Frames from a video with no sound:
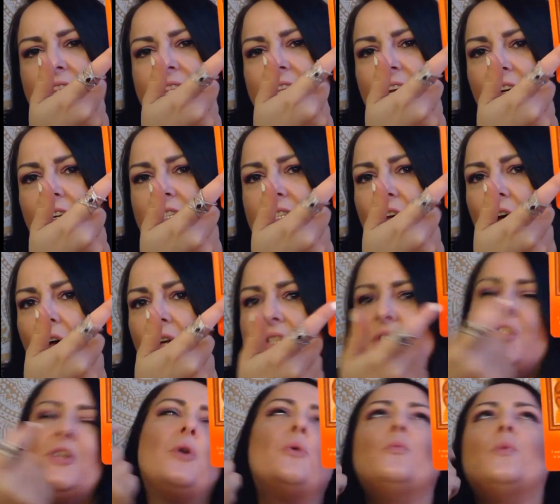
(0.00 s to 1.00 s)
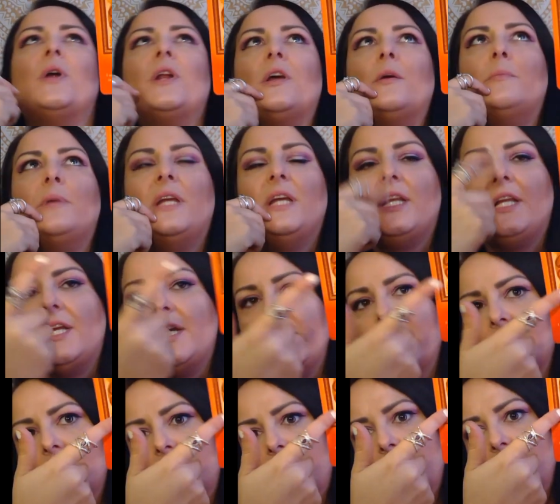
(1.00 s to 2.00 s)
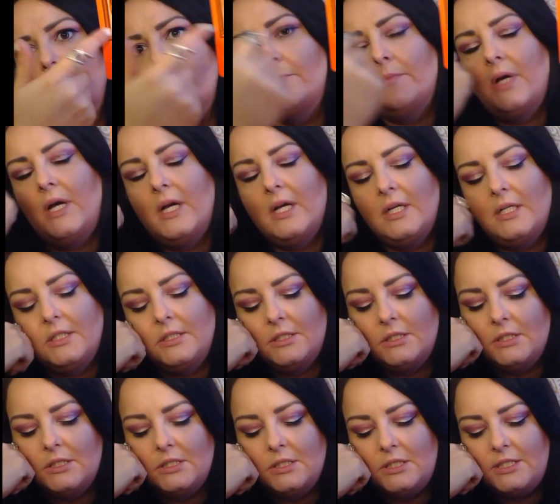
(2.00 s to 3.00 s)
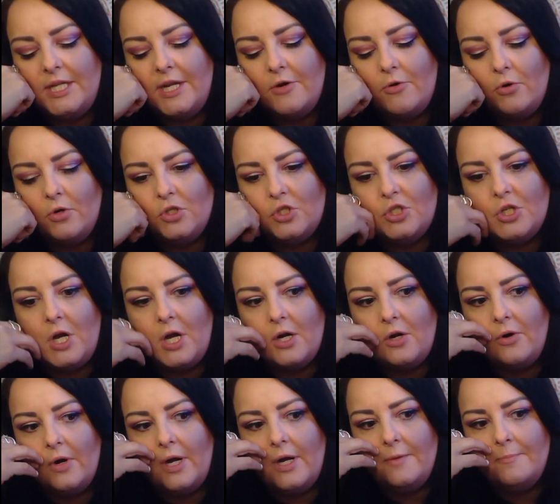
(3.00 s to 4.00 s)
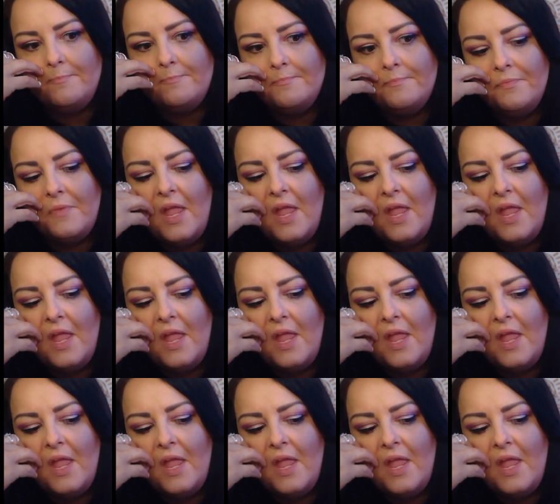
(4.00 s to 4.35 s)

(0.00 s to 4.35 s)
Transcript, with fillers: There's also what I'm getting is some uh, sacral chakra.